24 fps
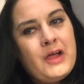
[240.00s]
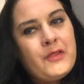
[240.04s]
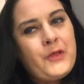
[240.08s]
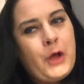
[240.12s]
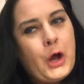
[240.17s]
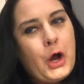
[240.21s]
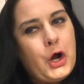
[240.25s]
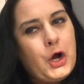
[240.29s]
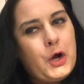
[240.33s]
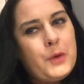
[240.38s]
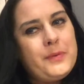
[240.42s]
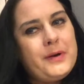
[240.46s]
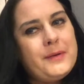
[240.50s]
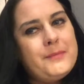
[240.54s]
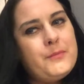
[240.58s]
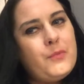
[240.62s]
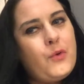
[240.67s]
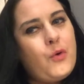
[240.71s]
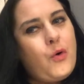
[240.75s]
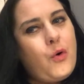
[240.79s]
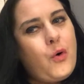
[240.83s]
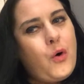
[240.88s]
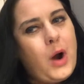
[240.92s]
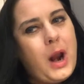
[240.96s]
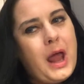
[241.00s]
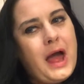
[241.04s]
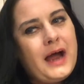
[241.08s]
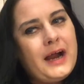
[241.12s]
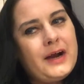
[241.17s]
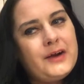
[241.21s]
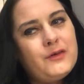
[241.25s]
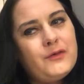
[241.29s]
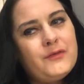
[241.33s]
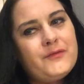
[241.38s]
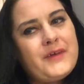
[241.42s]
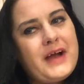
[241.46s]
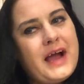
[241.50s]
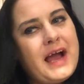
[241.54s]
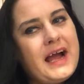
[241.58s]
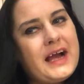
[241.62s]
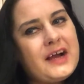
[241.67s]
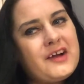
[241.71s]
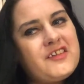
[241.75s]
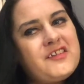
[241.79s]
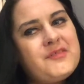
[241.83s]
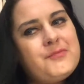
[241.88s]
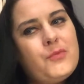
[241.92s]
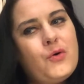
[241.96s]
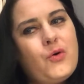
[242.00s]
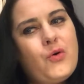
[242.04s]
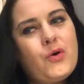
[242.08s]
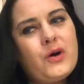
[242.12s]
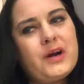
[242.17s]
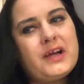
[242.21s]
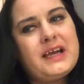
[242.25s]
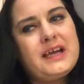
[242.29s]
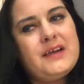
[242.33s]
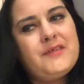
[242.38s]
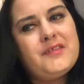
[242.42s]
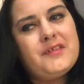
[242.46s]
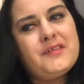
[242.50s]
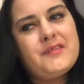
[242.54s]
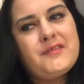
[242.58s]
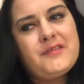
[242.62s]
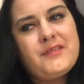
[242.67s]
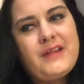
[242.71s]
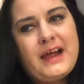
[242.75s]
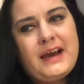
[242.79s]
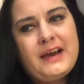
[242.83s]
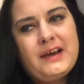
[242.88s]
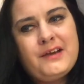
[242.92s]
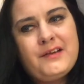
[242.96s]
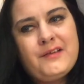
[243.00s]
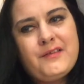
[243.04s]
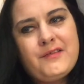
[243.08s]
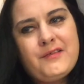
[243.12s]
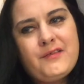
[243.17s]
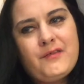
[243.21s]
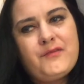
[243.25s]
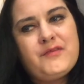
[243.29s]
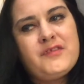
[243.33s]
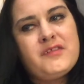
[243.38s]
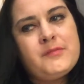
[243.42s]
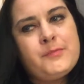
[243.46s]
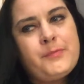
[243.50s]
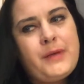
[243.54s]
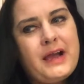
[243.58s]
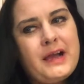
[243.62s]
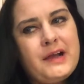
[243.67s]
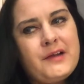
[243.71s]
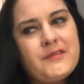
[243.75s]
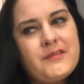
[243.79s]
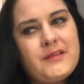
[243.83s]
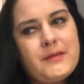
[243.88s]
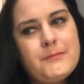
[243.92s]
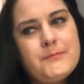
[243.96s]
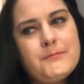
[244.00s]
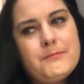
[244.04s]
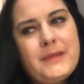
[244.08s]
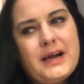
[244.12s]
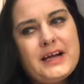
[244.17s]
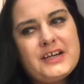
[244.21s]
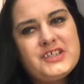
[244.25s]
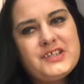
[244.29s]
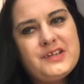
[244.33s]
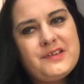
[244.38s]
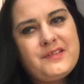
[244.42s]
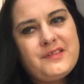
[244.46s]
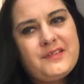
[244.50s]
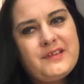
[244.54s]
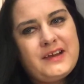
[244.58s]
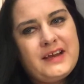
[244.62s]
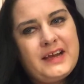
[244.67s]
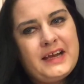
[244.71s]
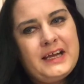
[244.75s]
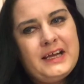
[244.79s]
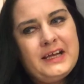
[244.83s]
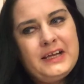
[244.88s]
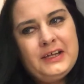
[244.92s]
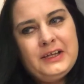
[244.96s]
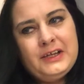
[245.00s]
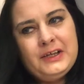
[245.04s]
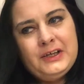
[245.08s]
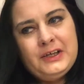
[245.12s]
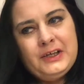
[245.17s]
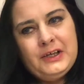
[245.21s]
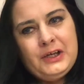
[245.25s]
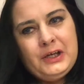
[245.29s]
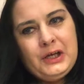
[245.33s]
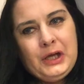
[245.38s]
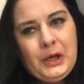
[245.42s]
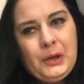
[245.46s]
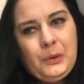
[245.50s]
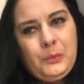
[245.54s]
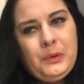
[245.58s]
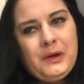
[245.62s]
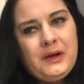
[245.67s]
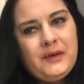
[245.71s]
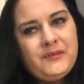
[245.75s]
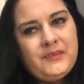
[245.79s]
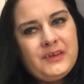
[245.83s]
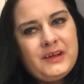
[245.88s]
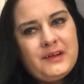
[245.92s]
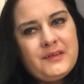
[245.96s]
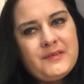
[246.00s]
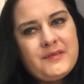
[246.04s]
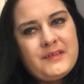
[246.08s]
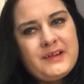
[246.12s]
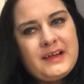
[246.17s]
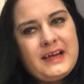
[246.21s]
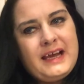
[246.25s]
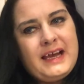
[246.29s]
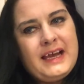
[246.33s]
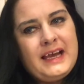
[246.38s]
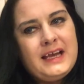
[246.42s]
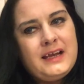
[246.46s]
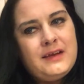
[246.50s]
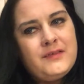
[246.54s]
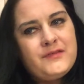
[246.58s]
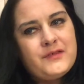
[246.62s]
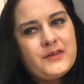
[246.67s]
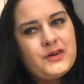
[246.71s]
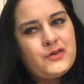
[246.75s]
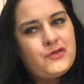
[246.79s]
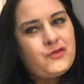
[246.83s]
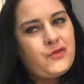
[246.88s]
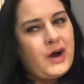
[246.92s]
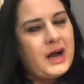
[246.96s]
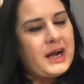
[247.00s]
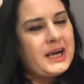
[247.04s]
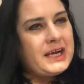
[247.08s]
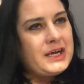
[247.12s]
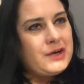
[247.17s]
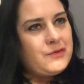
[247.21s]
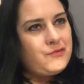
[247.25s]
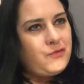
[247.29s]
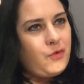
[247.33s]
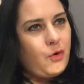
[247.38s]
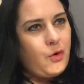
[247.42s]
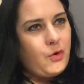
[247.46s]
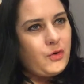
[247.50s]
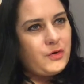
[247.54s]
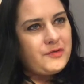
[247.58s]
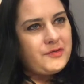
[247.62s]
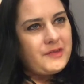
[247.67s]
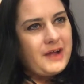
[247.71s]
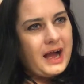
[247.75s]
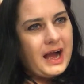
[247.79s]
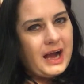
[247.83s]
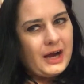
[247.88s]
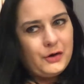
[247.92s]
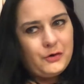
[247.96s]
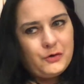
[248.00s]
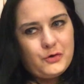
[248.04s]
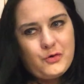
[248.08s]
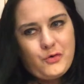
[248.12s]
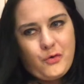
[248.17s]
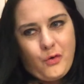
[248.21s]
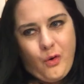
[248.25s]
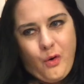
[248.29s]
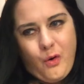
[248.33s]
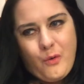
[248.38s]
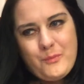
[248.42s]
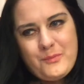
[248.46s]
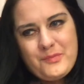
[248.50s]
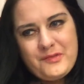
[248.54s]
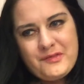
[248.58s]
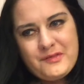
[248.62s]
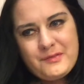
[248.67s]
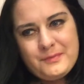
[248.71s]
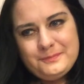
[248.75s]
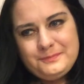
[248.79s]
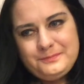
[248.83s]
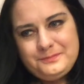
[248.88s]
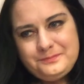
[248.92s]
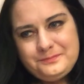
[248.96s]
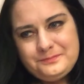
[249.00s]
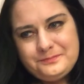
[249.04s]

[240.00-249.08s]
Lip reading: The open moorland of Exmoor gives a sense of space and majesty with its heath, craggy rocks, outcrops.